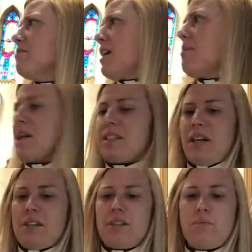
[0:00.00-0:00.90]
That makes
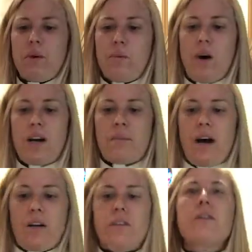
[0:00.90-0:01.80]
sense, one water
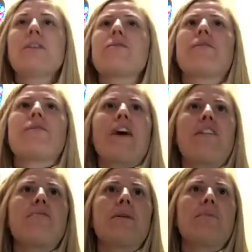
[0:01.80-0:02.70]
bottle for
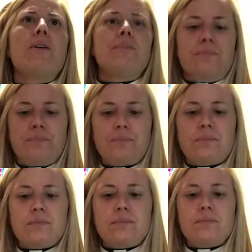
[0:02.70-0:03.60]
five people.
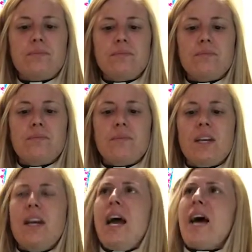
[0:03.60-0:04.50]

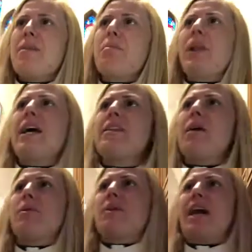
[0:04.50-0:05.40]
And the plan
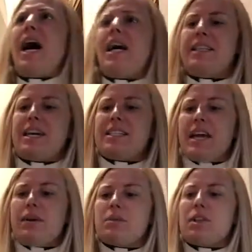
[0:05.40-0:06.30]
that we were going to hike that
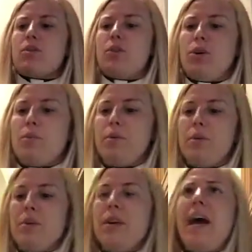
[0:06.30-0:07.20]
day was a loop.
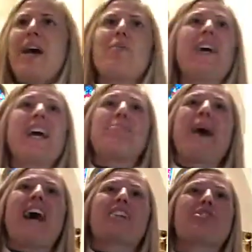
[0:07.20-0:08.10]
And we had
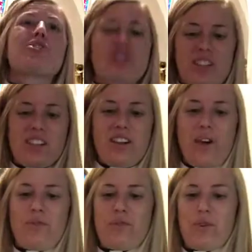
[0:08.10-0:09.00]
packed just
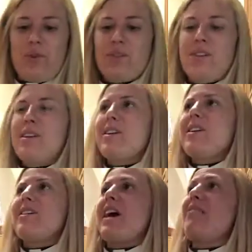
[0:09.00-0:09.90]
enough food
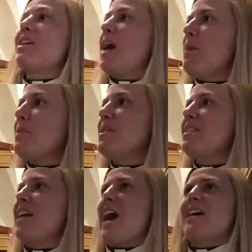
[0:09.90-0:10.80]
to have a couple of
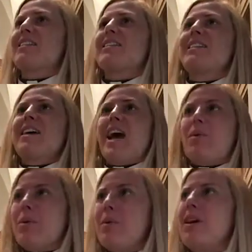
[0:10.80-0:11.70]
snacks,
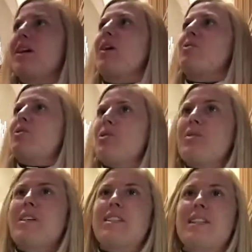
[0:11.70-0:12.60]
and we were going to go to
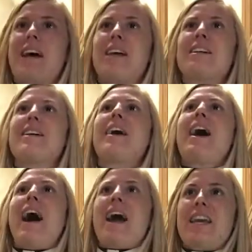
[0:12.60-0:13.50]
this lake,
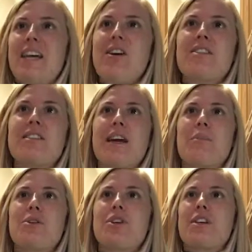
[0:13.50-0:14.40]
eat our
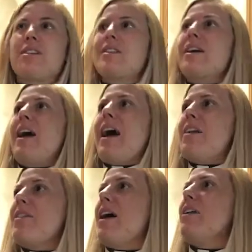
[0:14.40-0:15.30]
sandwiches,
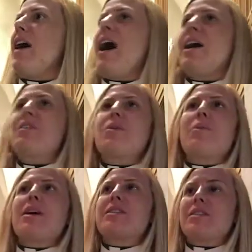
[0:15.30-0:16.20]
and then hike the
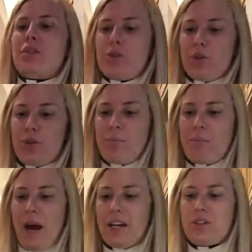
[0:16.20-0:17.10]
rest of the loop
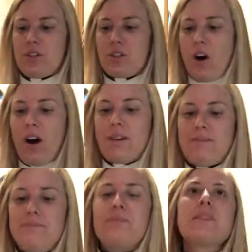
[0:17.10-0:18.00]
back to the car.
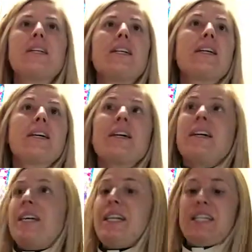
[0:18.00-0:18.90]

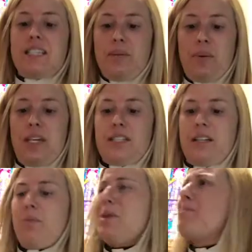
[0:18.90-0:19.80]
Easy
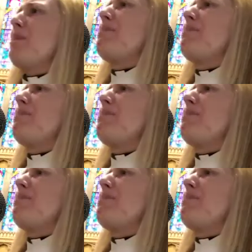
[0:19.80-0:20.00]
peasy. We'd be